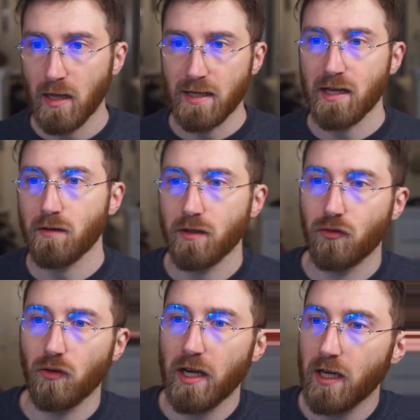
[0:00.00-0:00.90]
That's how the
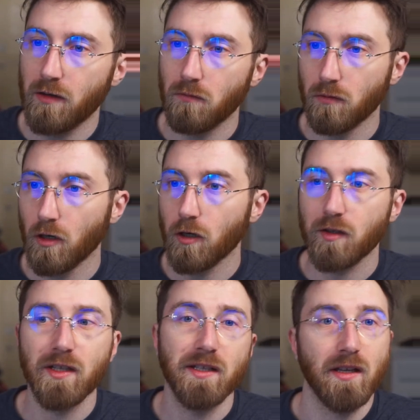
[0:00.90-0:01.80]
trade or
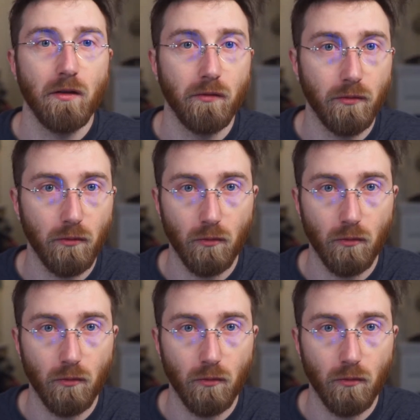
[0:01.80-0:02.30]
artisans guild